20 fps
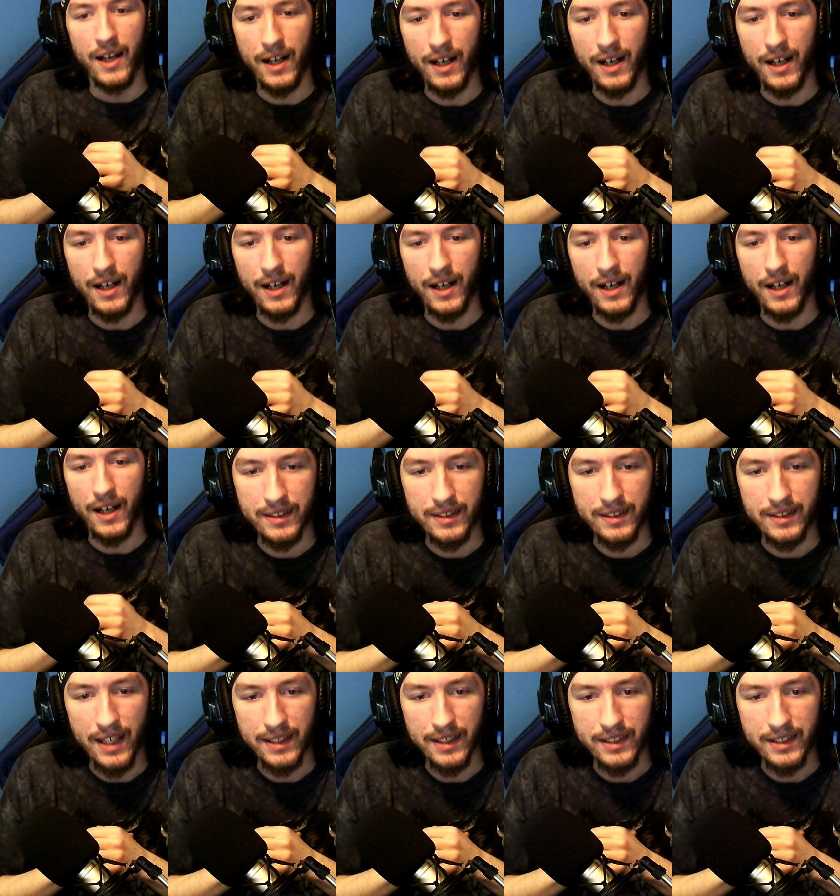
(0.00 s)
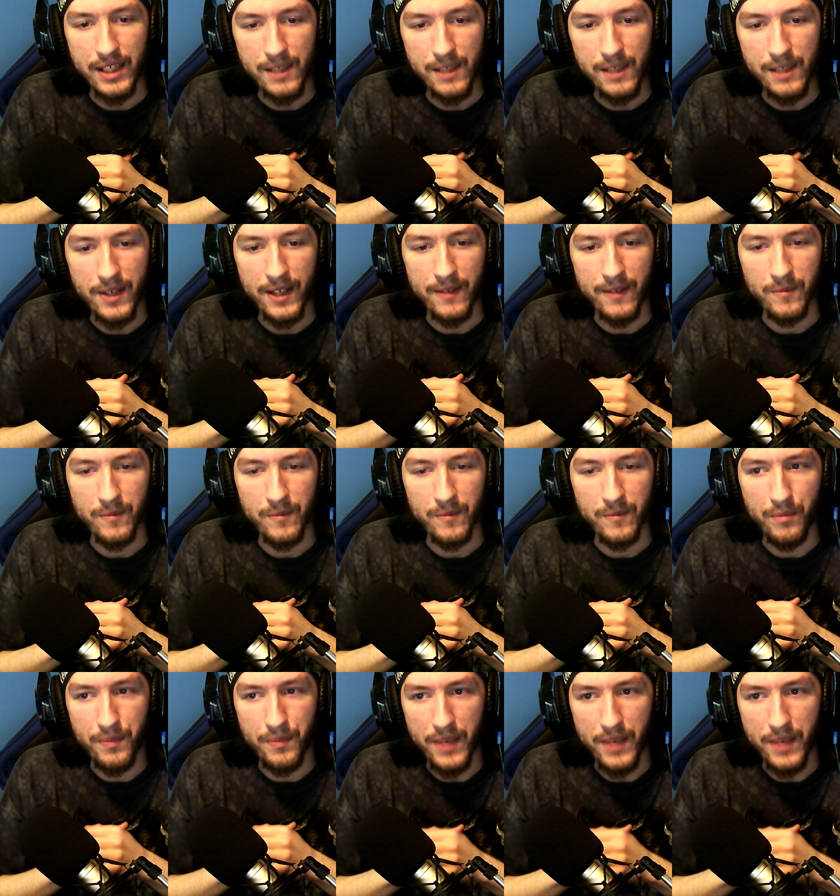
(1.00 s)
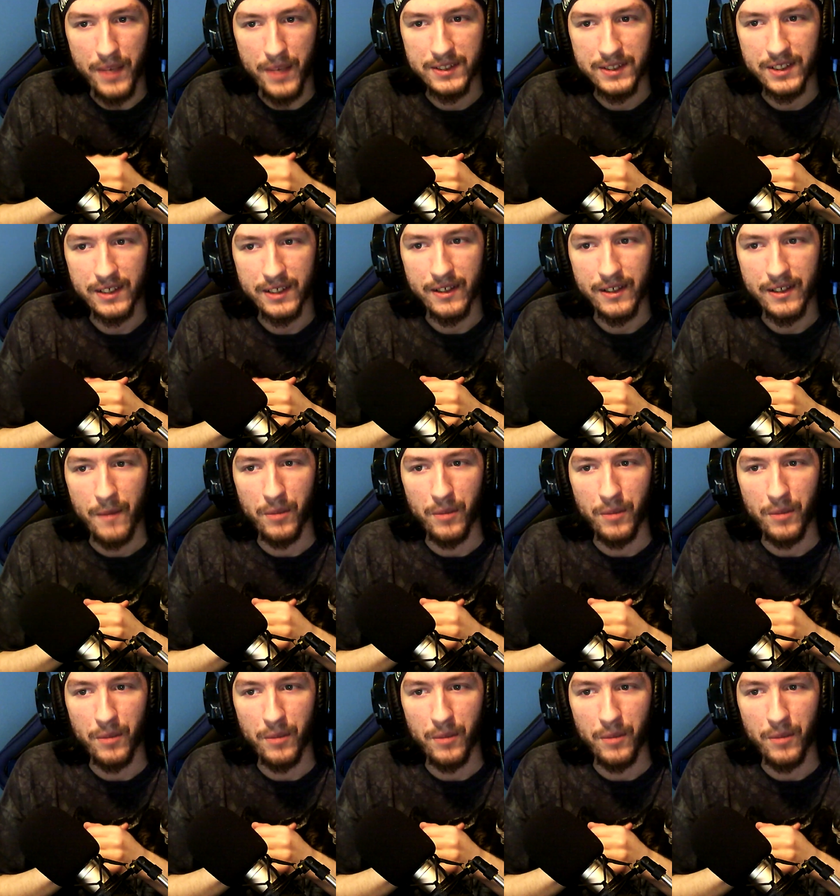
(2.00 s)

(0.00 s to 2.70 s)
uh, and and keep it basic,